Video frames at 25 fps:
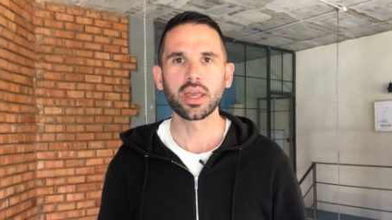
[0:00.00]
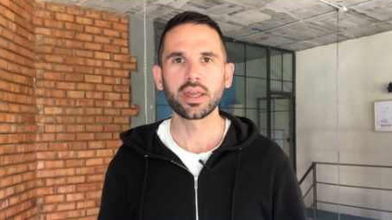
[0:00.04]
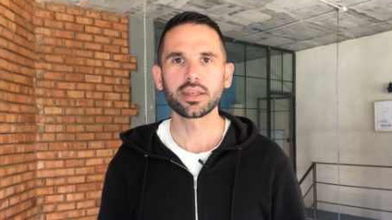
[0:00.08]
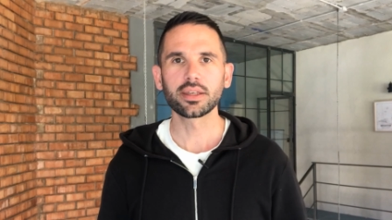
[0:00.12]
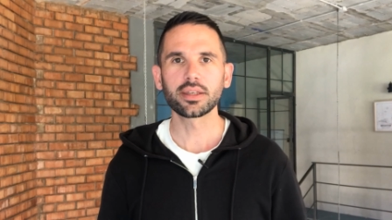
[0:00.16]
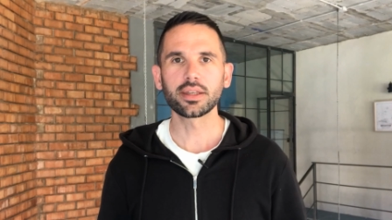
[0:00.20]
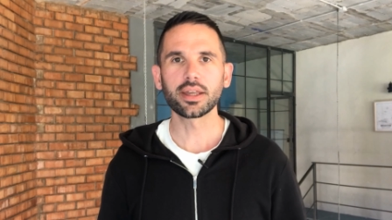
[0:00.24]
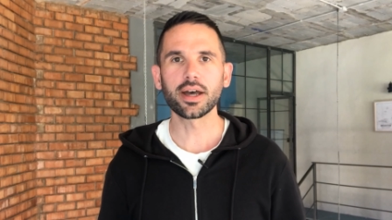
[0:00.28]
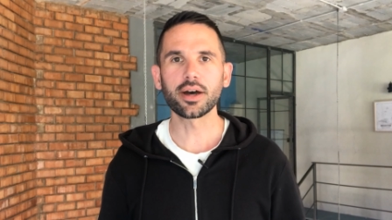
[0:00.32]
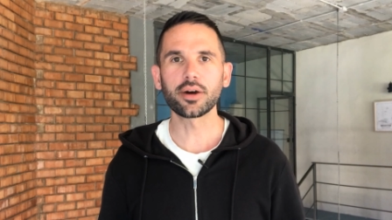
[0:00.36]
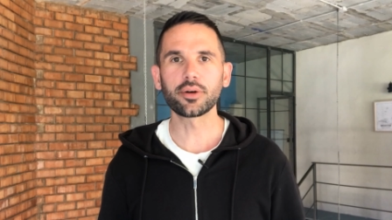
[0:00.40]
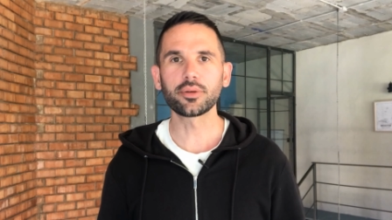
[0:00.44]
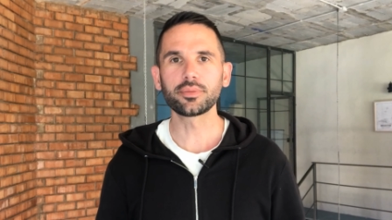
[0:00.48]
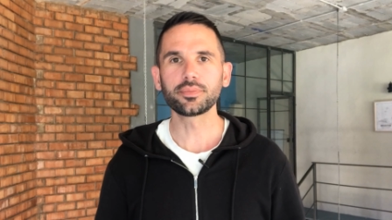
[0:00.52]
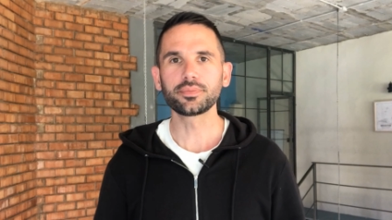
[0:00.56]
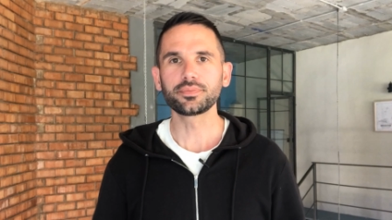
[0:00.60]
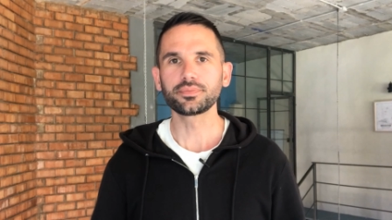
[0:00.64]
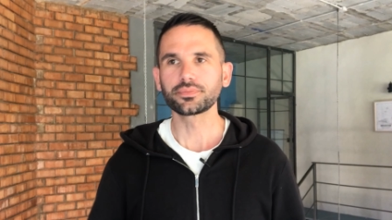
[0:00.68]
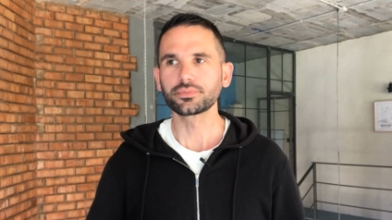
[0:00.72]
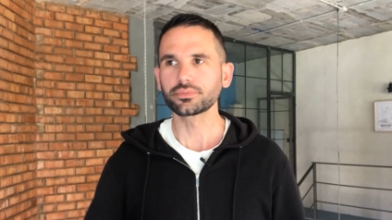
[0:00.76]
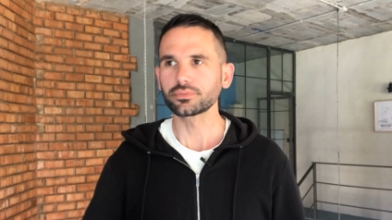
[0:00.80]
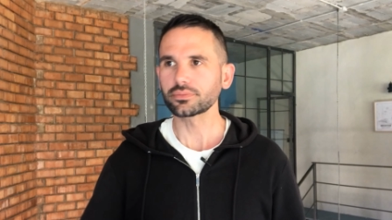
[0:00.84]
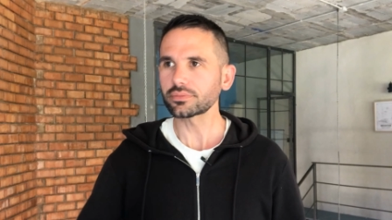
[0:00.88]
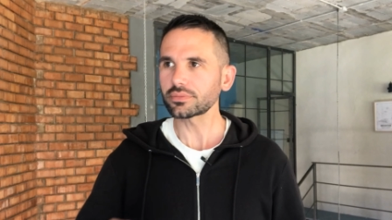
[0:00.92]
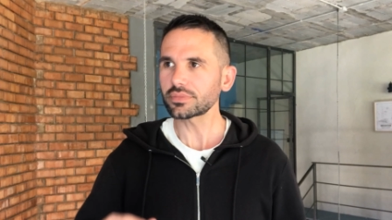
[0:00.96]
Now,
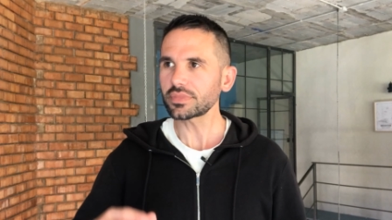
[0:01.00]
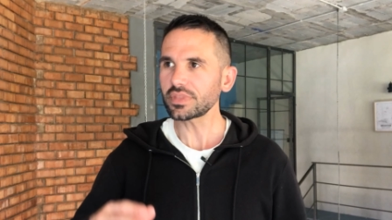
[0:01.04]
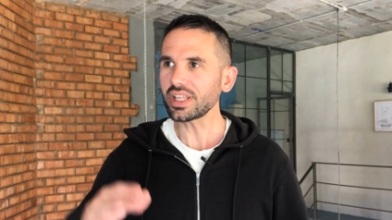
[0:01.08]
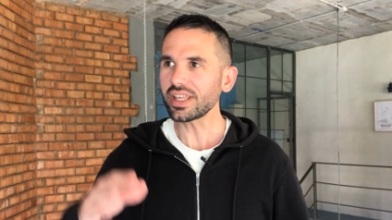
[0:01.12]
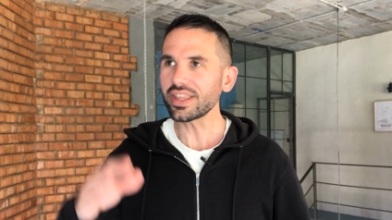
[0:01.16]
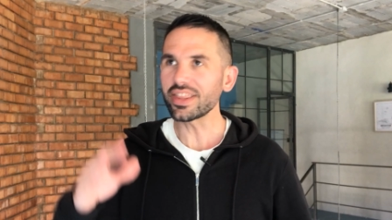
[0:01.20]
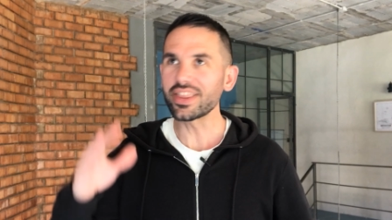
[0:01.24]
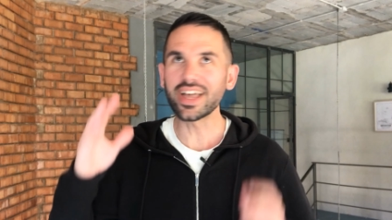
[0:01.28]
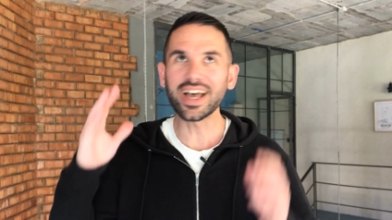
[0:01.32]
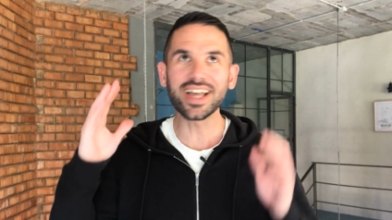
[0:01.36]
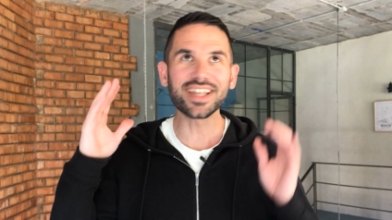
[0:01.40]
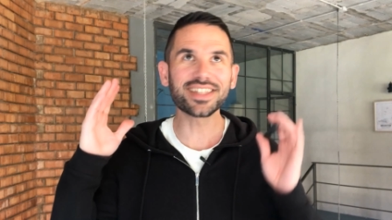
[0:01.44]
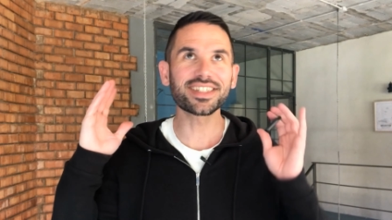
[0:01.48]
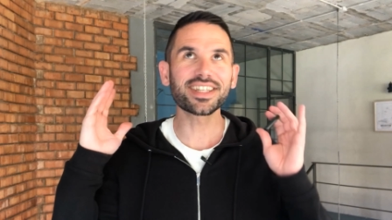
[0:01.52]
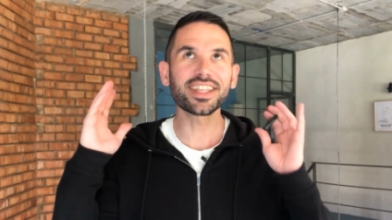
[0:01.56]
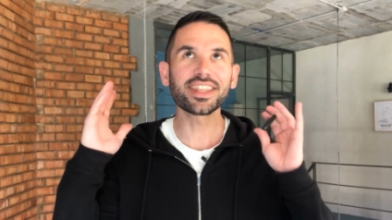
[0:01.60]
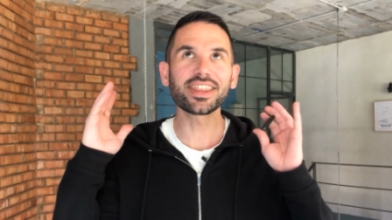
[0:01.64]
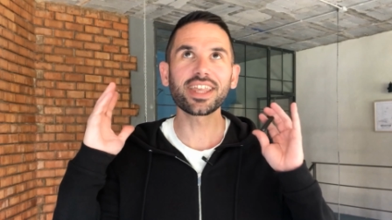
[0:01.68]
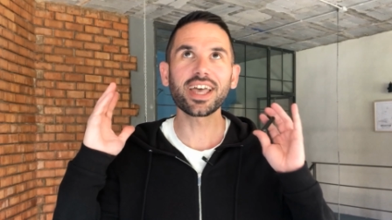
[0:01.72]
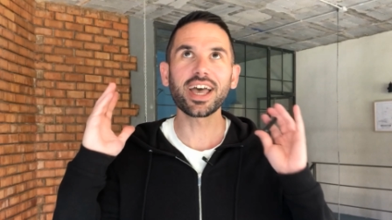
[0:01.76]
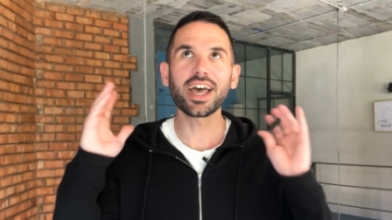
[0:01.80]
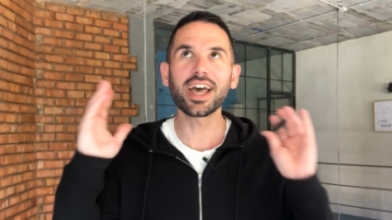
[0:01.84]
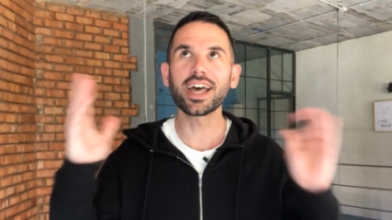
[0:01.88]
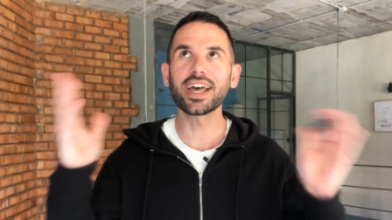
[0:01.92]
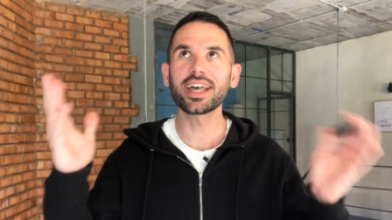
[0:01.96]
that's in
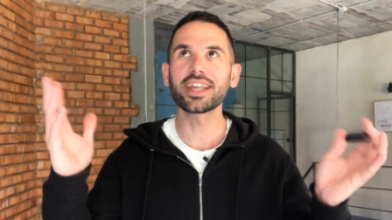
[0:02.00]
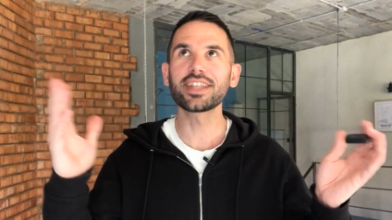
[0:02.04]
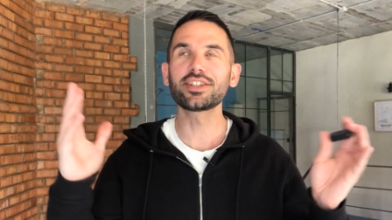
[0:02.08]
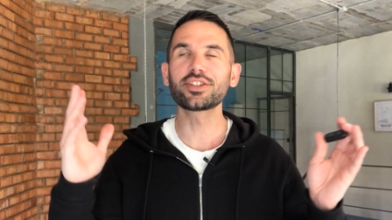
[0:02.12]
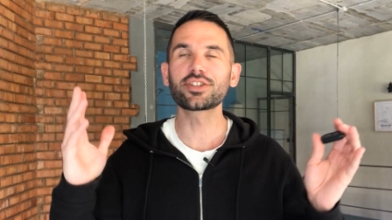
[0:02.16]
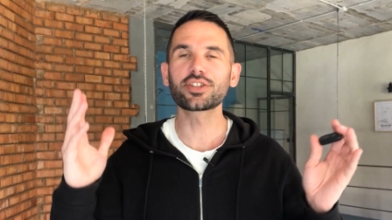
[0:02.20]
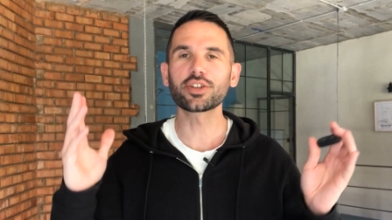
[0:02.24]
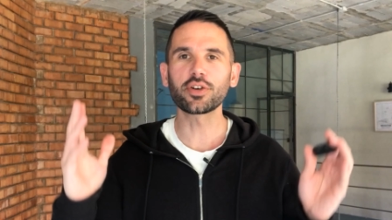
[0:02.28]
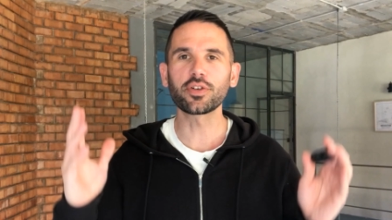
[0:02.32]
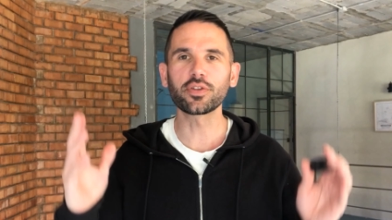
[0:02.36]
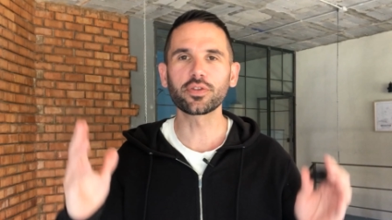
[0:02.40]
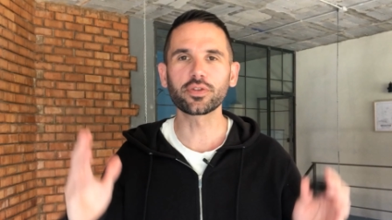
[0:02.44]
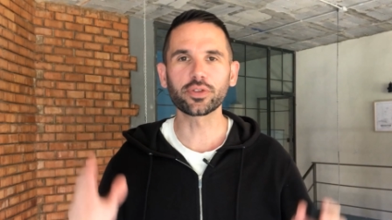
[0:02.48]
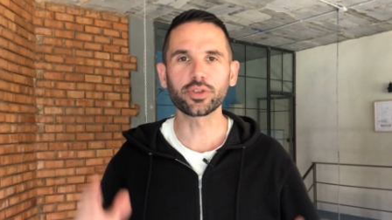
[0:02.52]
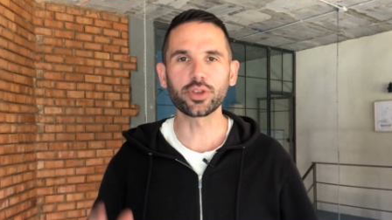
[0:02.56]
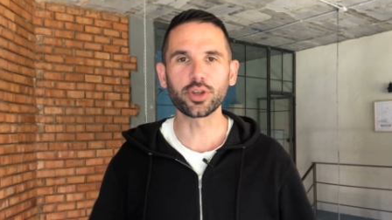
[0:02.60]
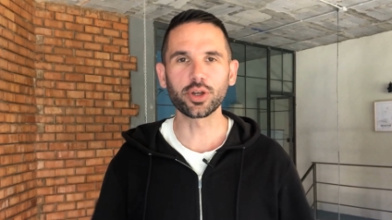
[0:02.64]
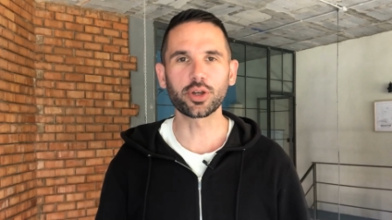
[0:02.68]
the hands of the